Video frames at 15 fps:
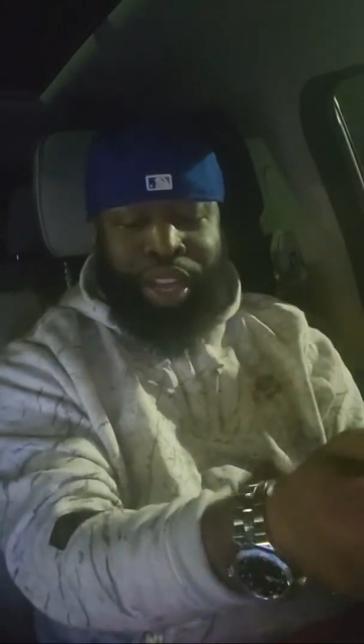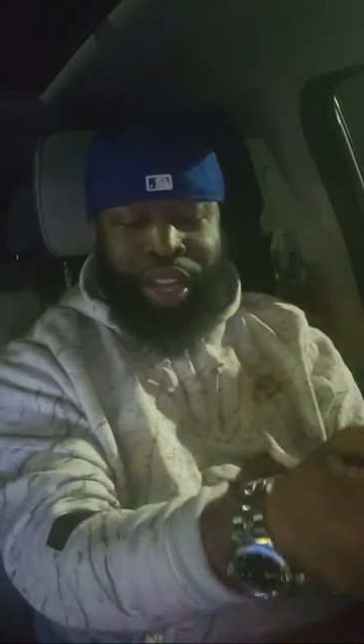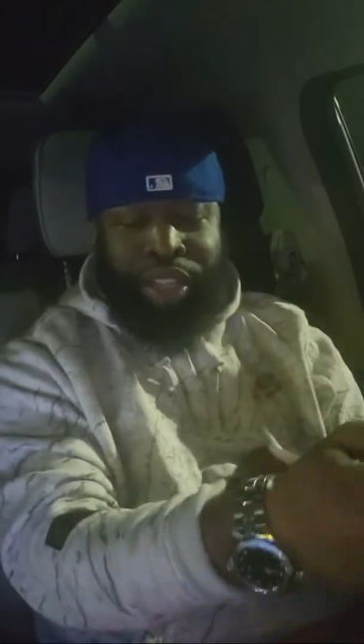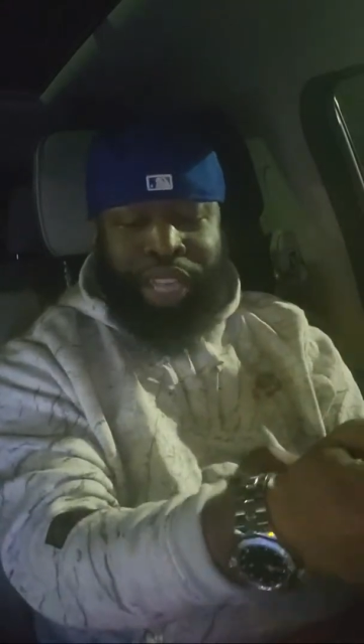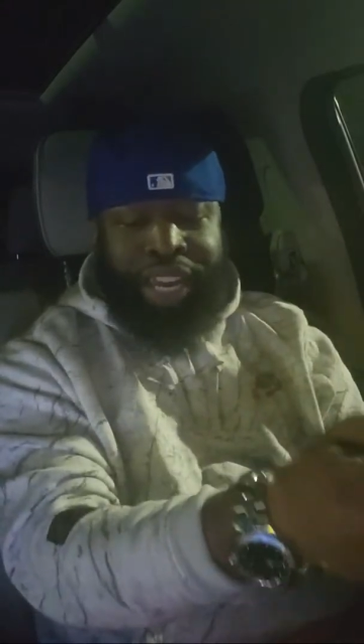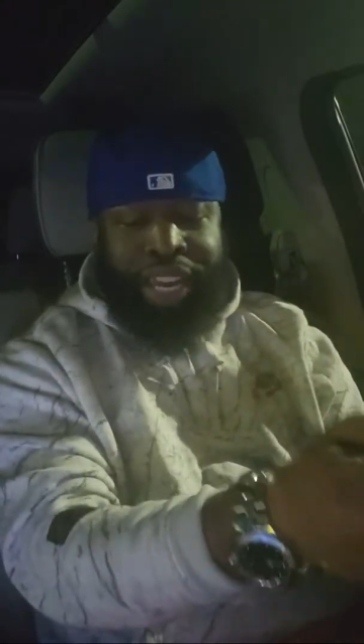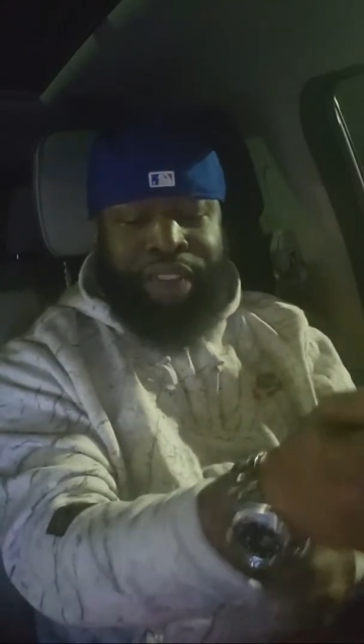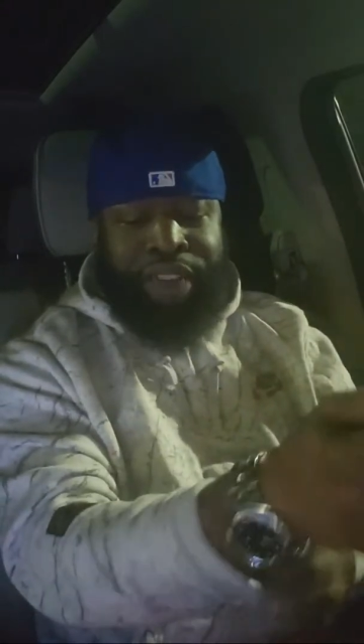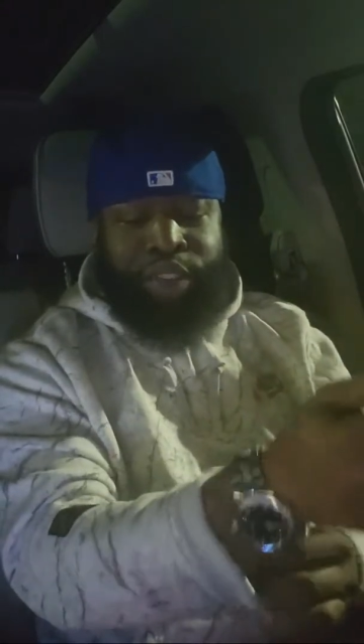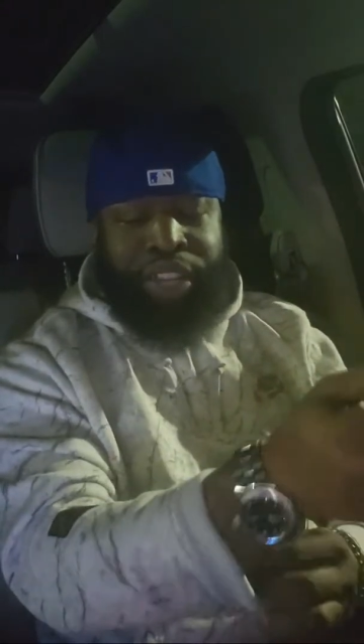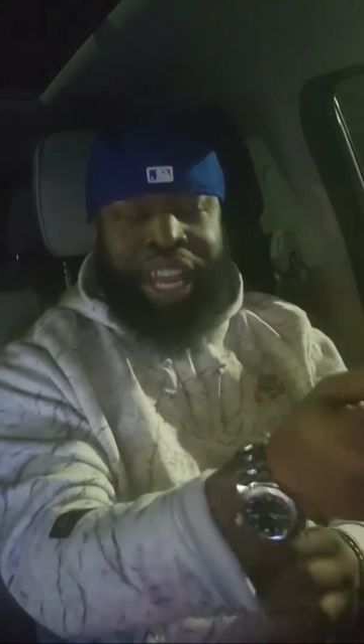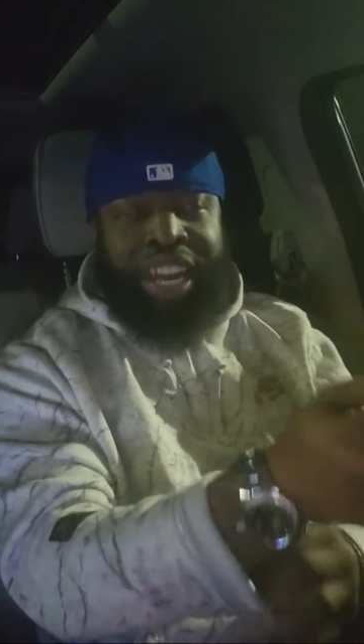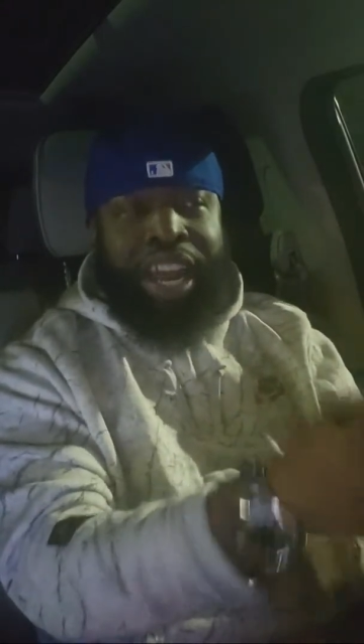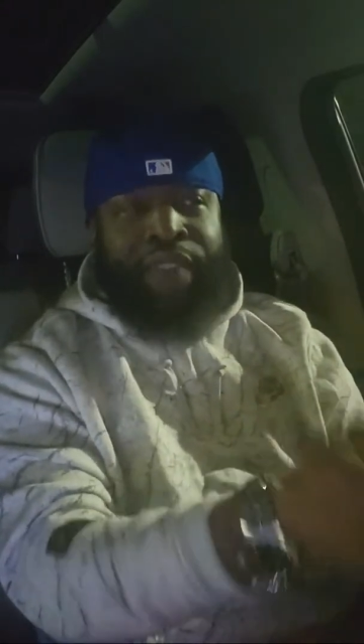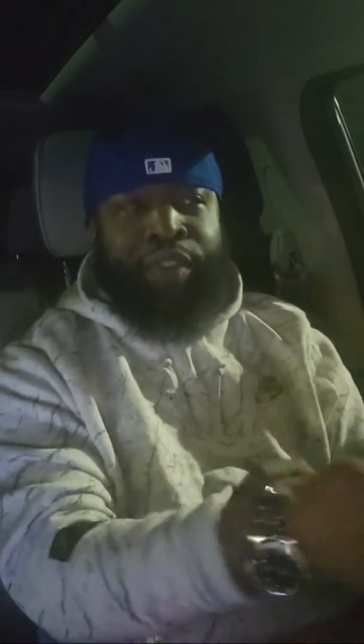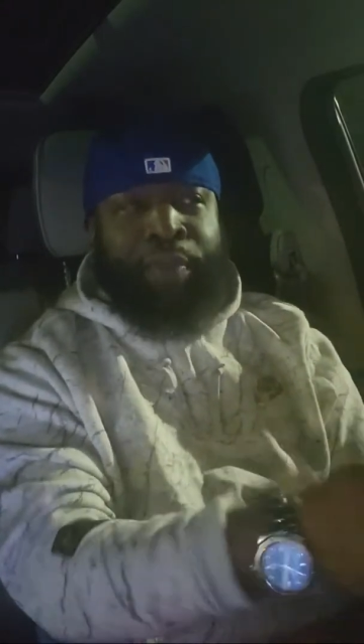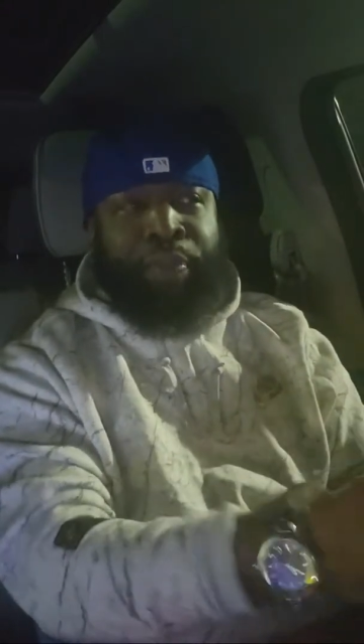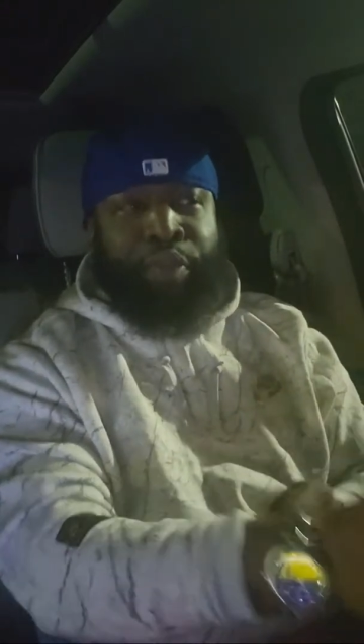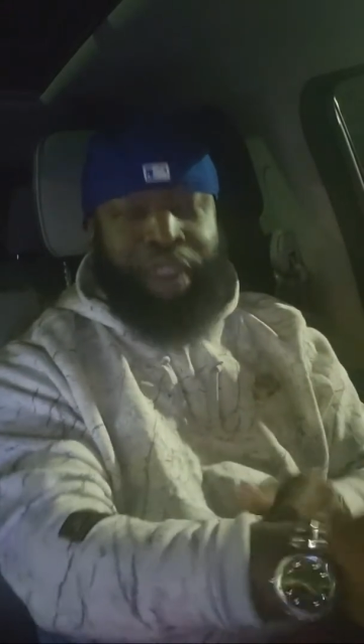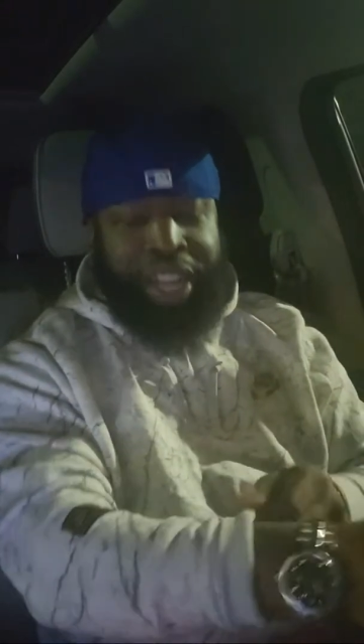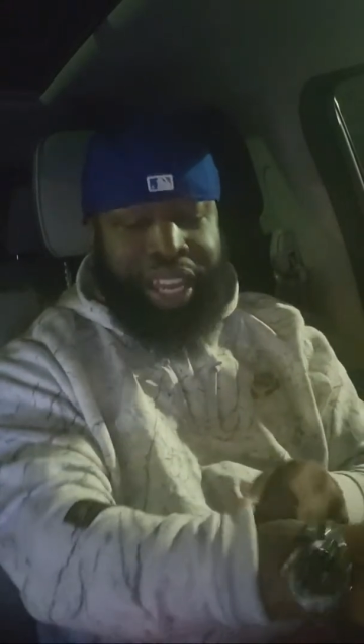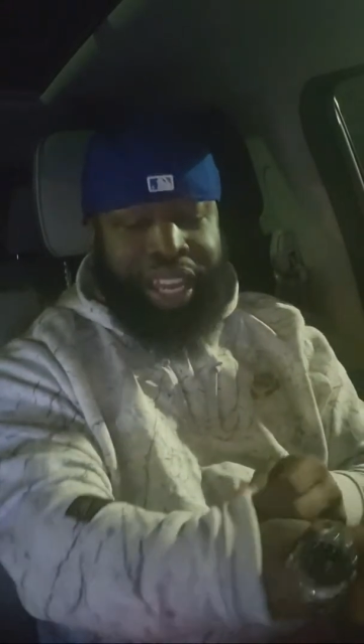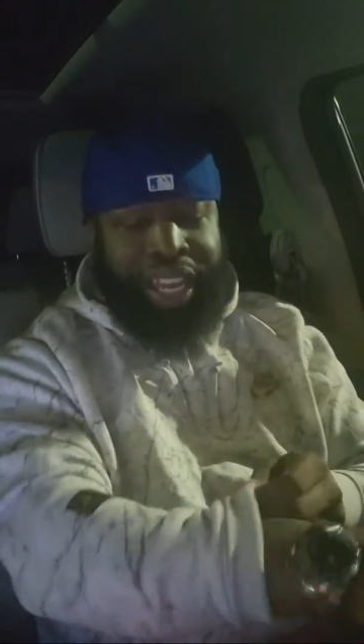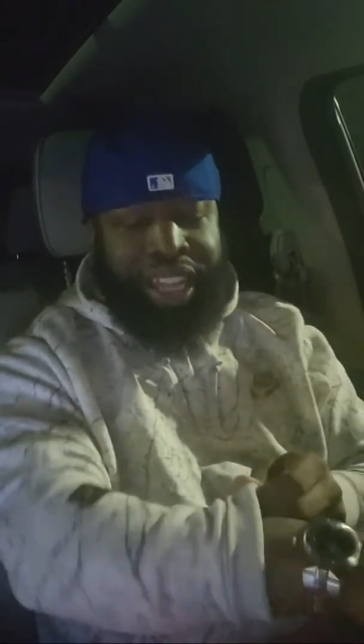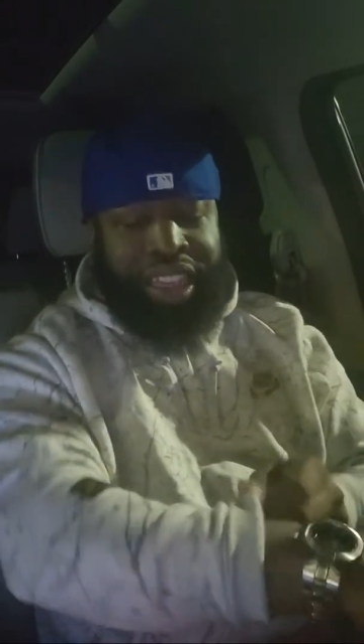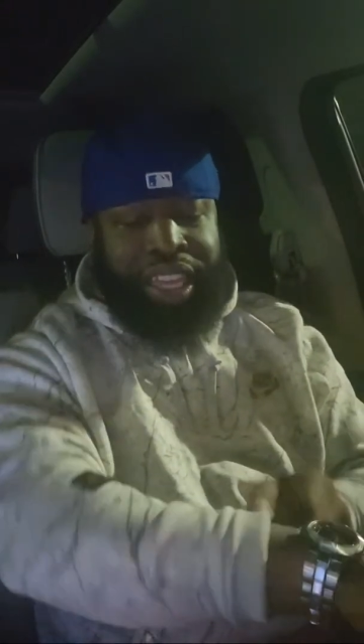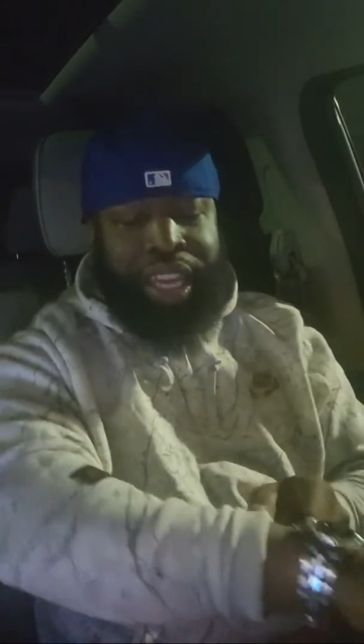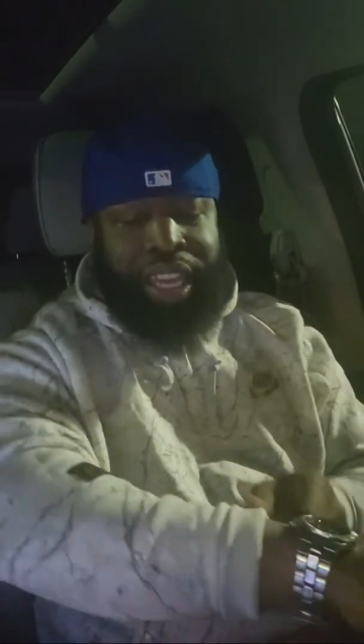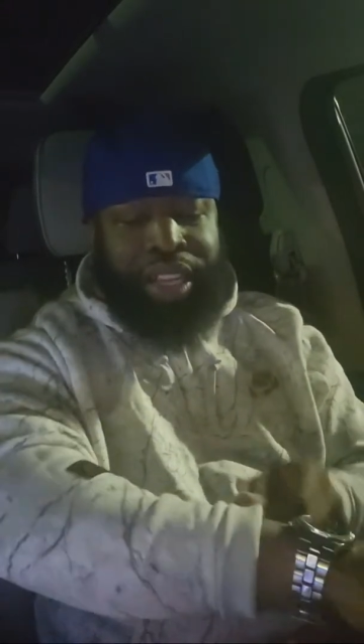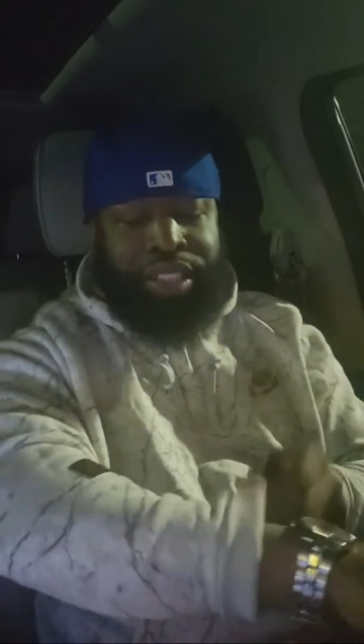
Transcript: They never bring anything